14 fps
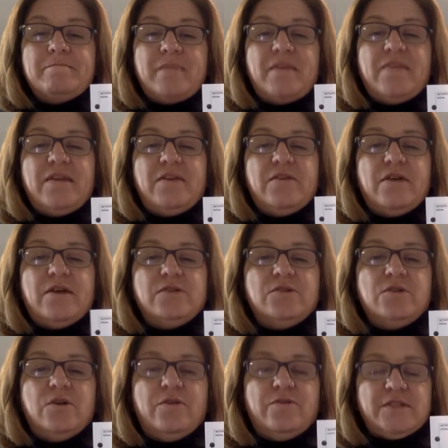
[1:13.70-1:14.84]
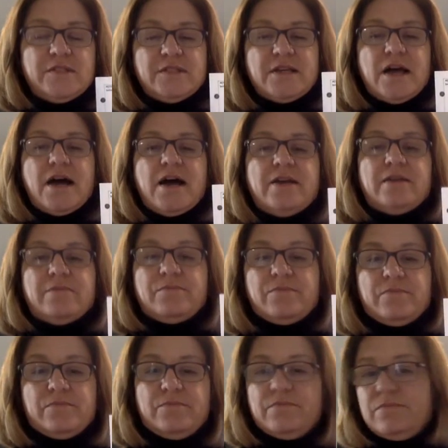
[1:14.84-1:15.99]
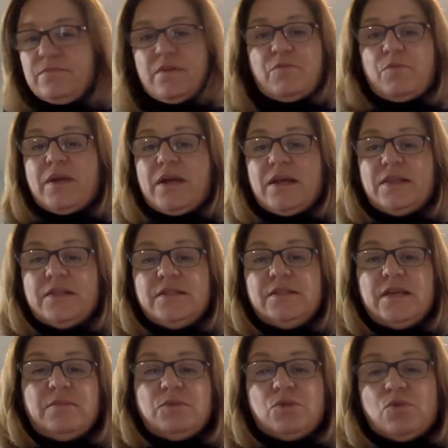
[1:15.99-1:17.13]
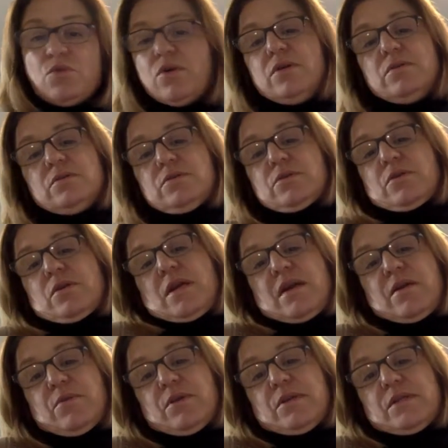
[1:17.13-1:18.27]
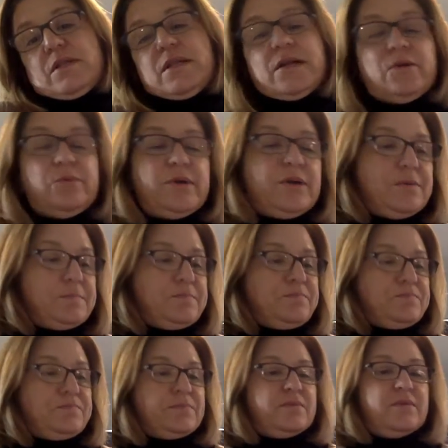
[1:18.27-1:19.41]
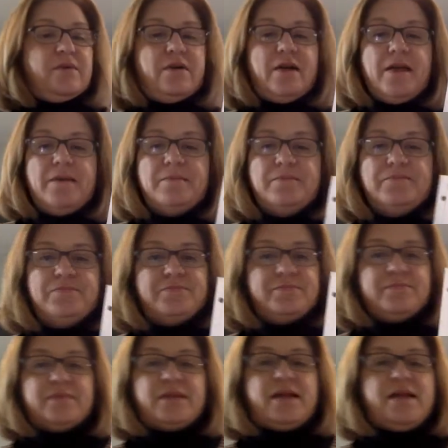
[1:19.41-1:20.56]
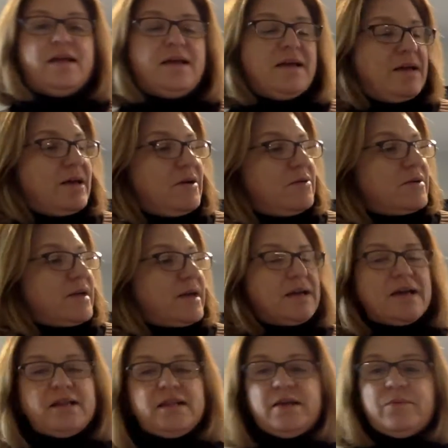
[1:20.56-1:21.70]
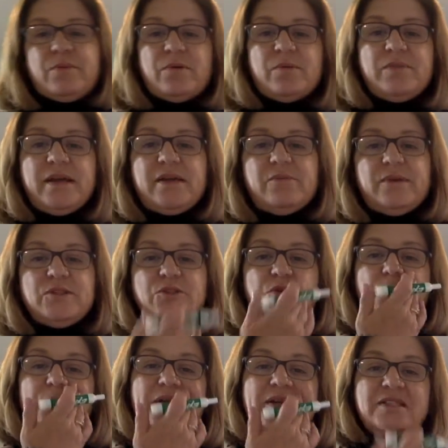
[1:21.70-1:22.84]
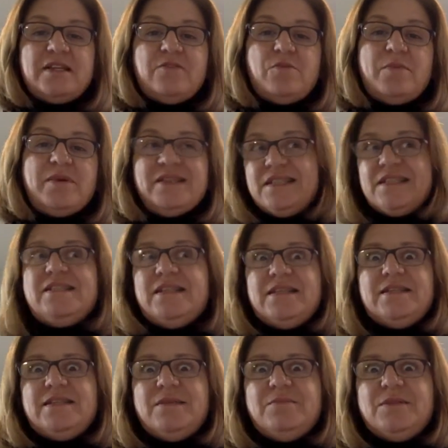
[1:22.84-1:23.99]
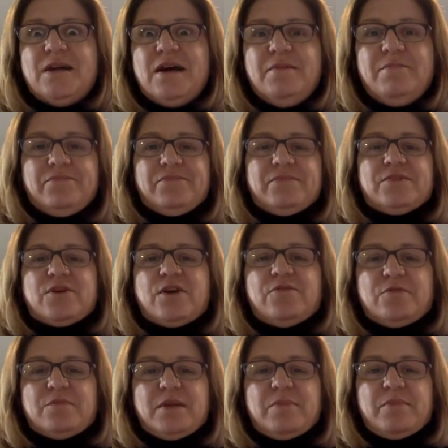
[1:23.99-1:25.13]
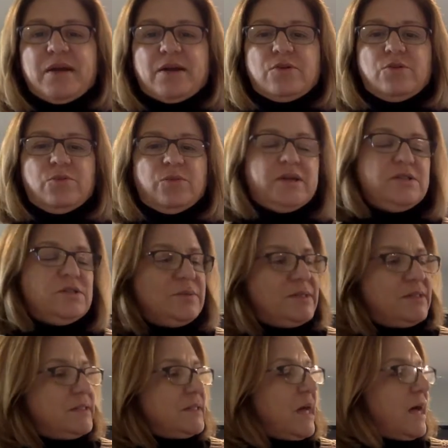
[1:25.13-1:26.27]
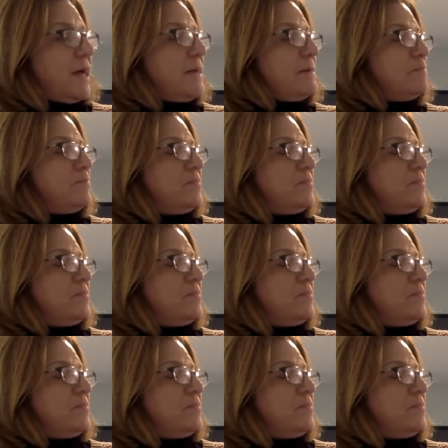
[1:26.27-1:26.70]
I think you guys know. If it's a tie, everybody got the same score, so you can't really declare a winner, right? Okay, kind of like when we're playing Race to a Race and everybody says at the same time. It's hard for me to pick who won, so it's a tie.